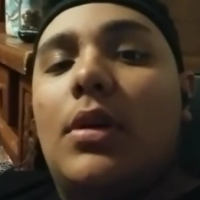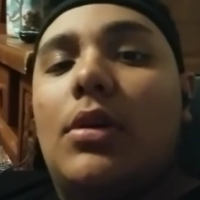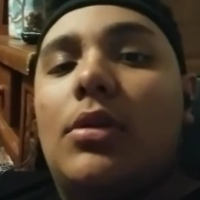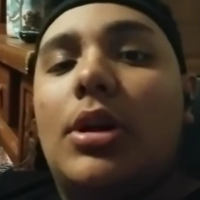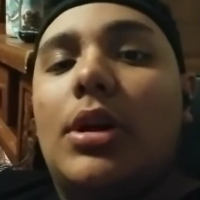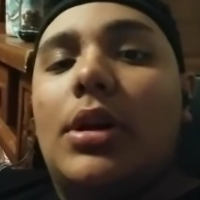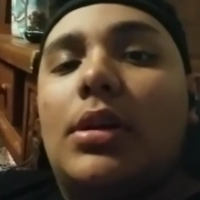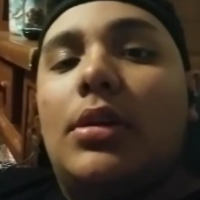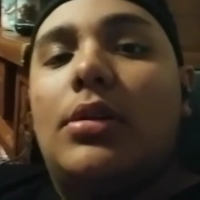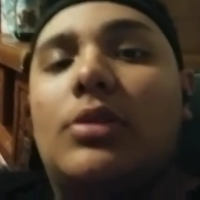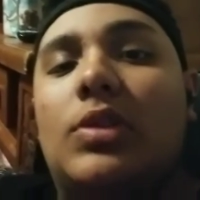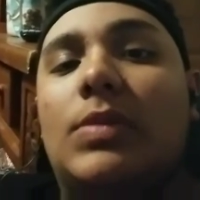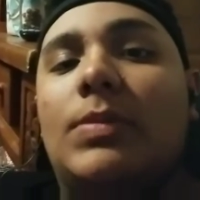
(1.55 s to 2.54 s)
Alright
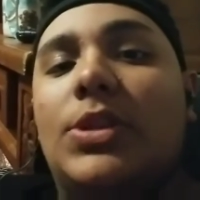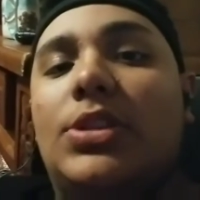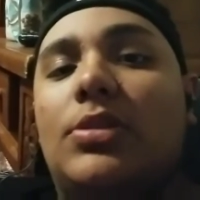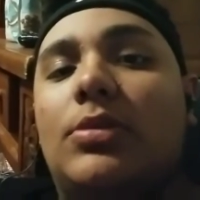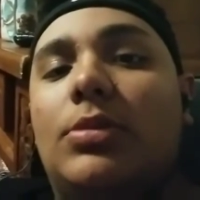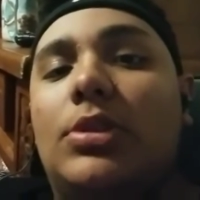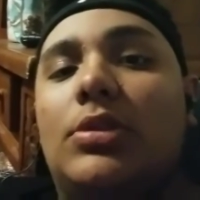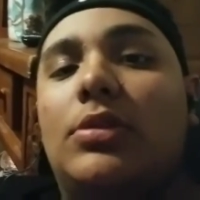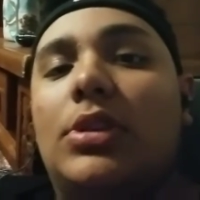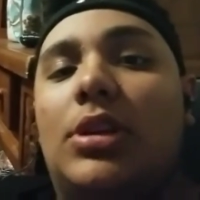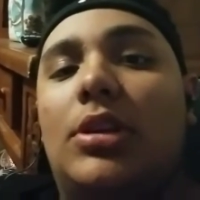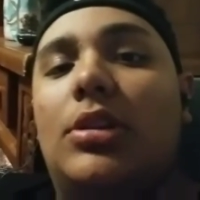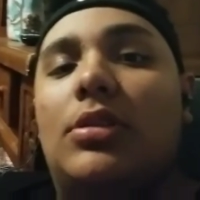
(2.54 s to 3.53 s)
y'all, it's Mr. Beluga
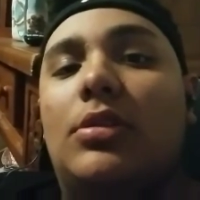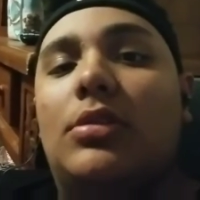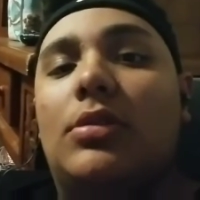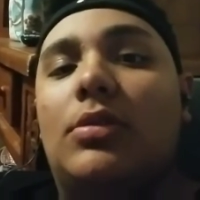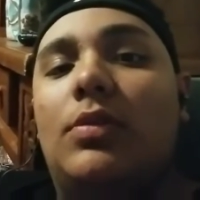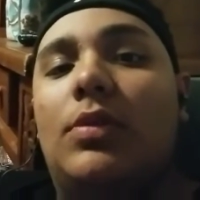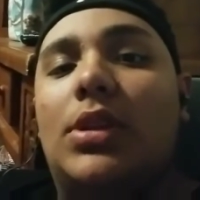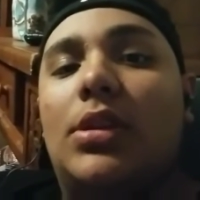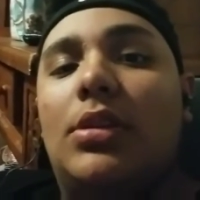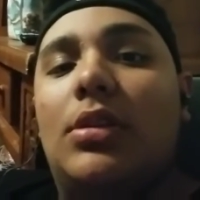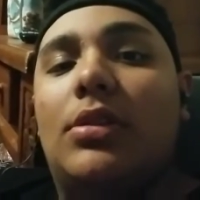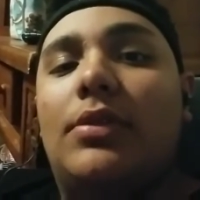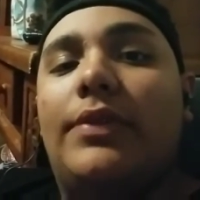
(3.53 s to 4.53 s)
here with
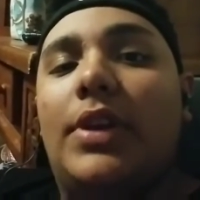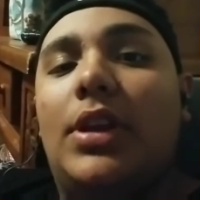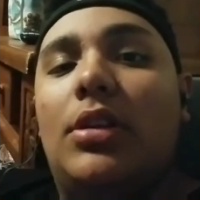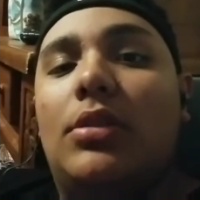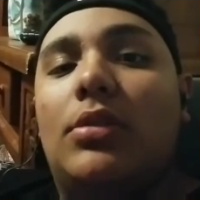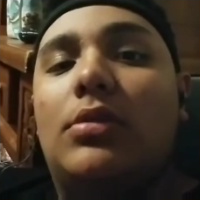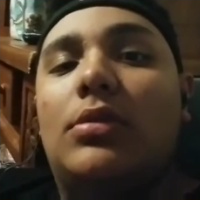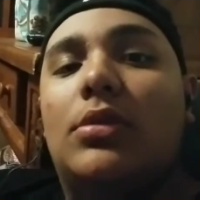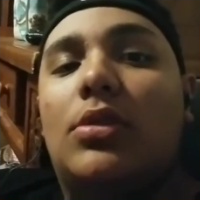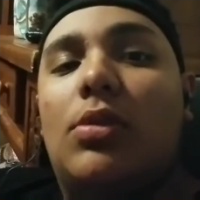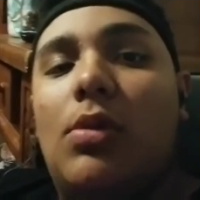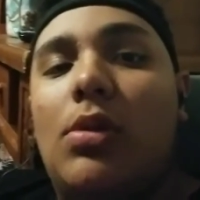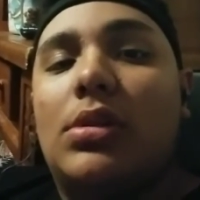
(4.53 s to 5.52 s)
another video
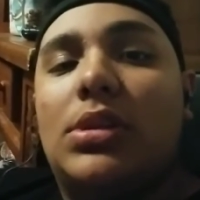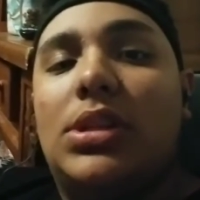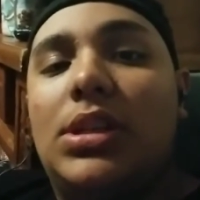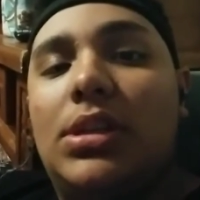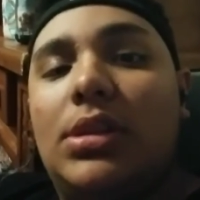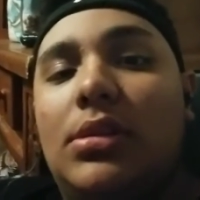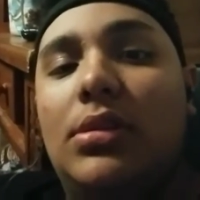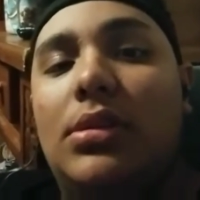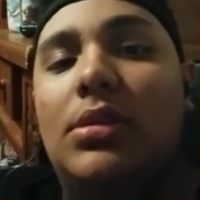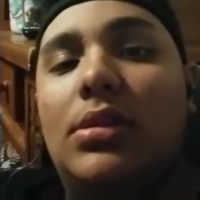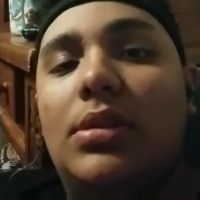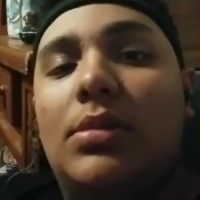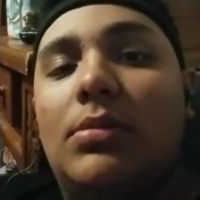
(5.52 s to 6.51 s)
quarantined
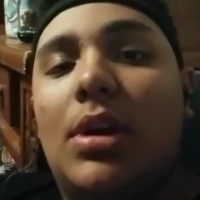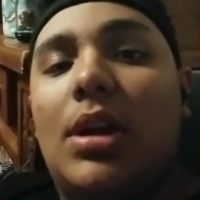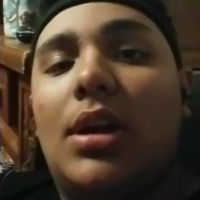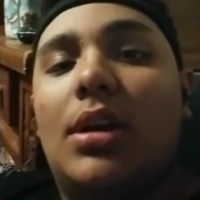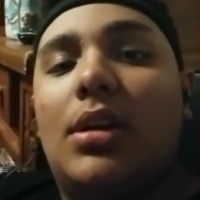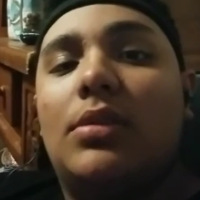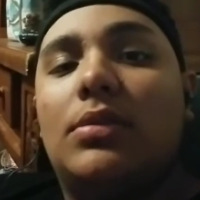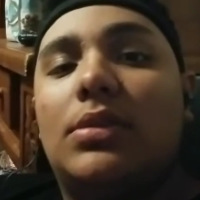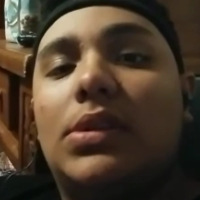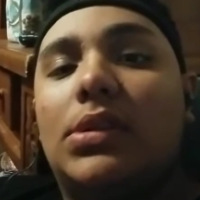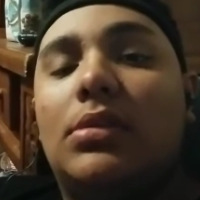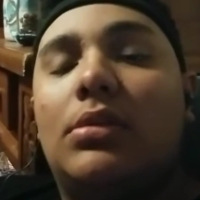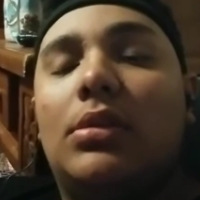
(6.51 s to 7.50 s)
in my
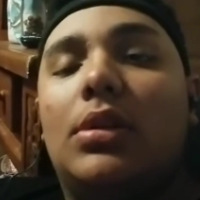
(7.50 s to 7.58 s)
house.